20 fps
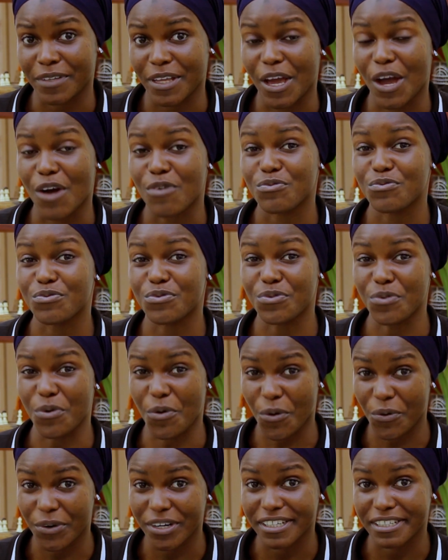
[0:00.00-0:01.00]
a good
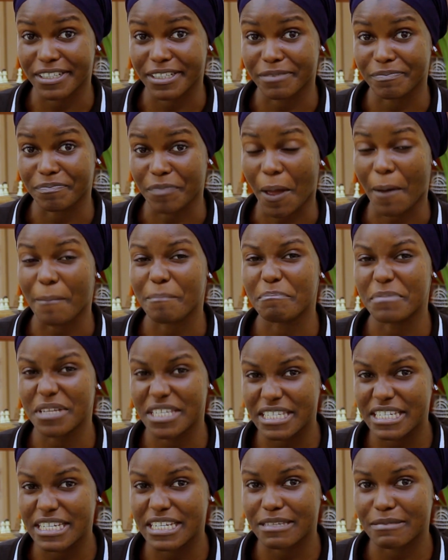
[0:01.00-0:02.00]
orator, a
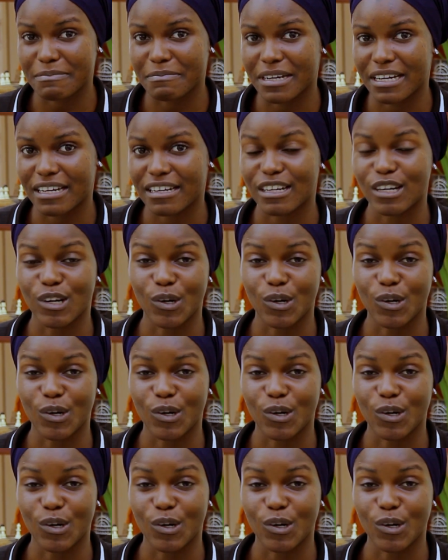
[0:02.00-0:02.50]
businessman,